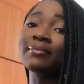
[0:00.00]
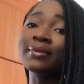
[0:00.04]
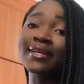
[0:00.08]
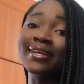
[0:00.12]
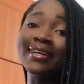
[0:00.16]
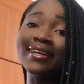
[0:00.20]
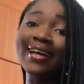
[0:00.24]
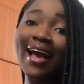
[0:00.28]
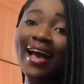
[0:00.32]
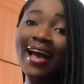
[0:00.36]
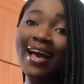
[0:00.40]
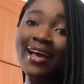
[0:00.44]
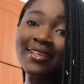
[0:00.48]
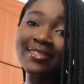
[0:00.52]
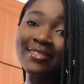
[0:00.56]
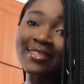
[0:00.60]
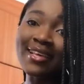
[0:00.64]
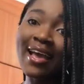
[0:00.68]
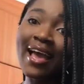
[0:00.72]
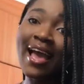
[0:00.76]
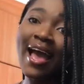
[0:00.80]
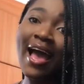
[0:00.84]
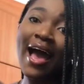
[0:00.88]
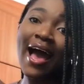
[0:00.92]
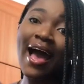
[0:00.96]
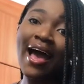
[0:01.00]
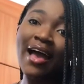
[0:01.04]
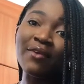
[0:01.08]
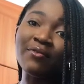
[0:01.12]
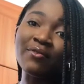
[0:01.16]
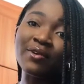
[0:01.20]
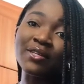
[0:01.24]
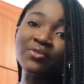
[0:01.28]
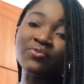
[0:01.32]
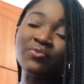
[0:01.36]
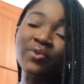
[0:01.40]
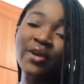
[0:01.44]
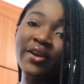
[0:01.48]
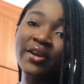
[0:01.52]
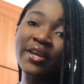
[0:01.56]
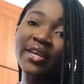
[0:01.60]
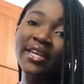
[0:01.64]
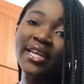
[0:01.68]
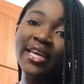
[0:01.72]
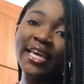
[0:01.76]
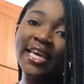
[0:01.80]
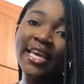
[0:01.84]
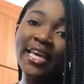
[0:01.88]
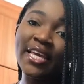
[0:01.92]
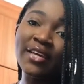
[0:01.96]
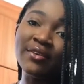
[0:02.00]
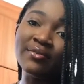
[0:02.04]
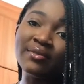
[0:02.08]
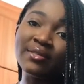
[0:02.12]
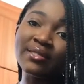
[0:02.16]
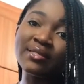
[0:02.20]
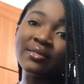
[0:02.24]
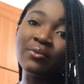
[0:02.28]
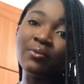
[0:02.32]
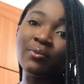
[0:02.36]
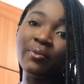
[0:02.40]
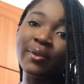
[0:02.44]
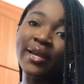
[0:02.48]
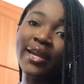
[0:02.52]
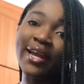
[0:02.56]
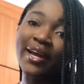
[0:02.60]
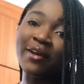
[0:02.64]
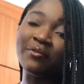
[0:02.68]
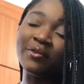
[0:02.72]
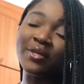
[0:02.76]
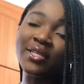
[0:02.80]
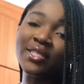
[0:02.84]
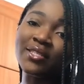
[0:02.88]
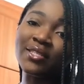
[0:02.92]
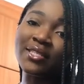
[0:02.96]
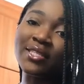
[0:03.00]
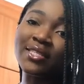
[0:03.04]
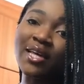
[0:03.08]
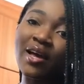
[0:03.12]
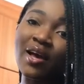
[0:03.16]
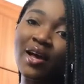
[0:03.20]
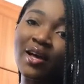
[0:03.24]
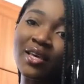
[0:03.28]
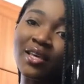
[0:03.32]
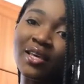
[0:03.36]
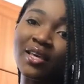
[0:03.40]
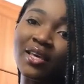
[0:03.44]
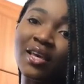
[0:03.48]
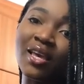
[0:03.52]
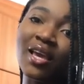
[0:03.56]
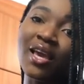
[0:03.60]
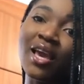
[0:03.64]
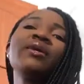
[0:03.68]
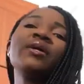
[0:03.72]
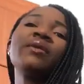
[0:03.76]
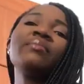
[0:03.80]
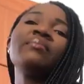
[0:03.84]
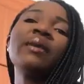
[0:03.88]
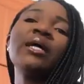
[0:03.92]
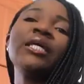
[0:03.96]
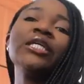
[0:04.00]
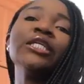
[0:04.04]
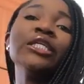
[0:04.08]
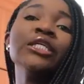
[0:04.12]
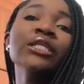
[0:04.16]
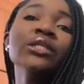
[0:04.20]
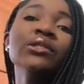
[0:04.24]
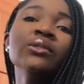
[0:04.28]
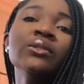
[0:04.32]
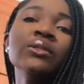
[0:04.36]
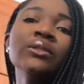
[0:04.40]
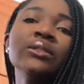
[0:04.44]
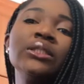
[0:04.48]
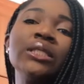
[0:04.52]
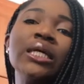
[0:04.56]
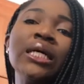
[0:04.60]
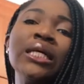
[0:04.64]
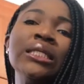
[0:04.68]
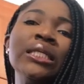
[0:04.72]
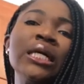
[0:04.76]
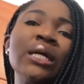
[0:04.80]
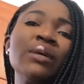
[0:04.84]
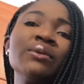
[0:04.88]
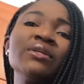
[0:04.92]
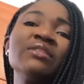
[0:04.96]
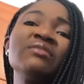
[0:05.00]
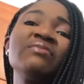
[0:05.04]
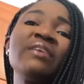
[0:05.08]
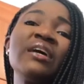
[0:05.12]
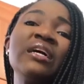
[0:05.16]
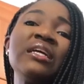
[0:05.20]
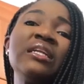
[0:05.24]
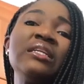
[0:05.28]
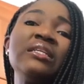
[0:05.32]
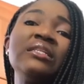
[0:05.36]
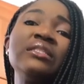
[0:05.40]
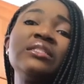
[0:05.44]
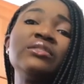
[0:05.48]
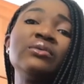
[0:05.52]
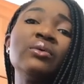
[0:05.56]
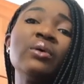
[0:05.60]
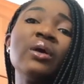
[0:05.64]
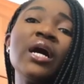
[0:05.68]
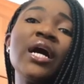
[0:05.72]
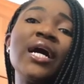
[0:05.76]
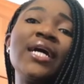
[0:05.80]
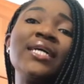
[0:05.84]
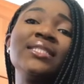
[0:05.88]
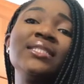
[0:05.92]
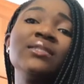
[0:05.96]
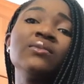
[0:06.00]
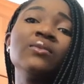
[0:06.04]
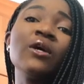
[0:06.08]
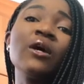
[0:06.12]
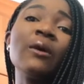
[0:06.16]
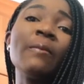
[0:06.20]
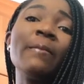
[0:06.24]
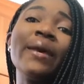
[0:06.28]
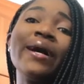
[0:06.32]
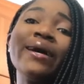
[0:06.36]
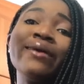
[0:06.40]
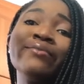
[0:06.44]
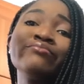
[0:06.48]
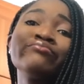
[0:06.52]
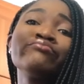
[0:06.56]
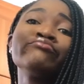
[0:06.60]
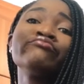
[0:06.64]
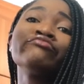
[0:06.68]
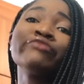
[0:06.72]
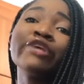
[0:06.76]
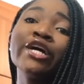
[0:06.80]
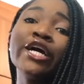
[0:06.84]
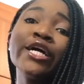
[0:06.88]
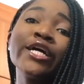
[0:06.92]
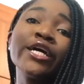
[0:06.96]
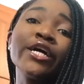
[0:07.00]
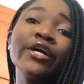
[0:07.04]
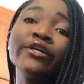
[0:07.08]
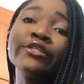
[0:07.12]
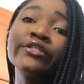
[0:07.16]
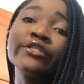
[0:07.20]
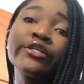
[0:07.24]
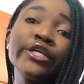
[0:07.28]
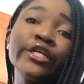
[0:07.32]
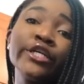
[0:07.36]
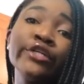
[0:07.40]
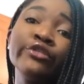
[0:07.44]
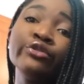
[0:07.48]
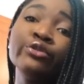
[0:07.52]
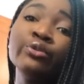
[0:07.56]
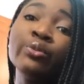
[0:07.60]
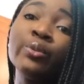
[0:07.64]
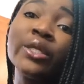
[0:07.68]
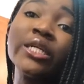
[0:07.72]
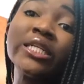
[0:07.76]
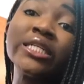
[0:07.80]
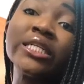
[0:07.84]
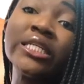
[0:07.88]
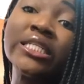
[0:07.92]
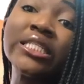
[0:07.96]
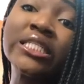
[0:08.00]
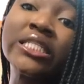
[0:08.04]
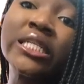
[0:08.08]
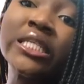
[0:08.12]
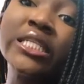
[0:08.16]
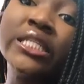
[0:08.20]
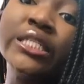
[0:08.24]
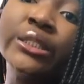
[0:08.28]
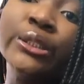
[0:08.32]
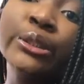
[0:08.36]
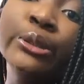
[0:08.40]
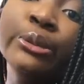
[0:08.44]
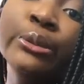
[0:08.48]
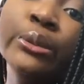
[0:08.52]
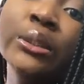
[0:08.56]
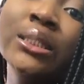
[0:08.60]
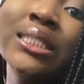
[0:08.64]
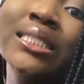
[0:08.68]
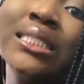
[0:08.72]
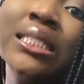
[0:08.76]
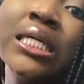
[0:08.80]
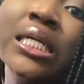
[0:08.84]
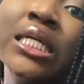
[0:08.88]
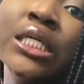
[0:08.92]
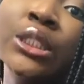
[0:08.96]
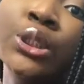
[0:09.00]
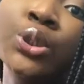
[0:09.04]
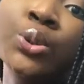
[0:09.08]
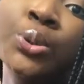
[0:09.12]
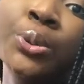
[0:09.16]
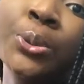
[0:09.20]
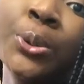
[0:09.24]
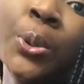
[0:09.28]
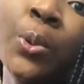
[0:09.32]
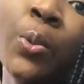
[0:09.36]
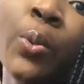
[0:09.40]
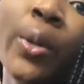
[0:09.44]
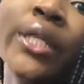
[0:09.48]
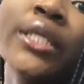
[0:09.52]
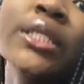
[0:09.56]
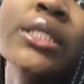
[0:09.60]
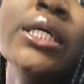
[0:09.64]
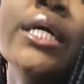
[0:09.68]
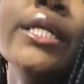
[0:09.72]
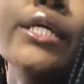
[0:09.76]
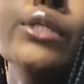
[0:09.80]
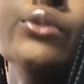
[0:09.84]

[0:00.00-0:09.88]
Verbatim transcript: guys I was wearing heels when I went to Turkey. Wearing my heels and I was finding it so hard to walk back. A girl's gotta do what a girl's gotta do. Gotta do what he gotta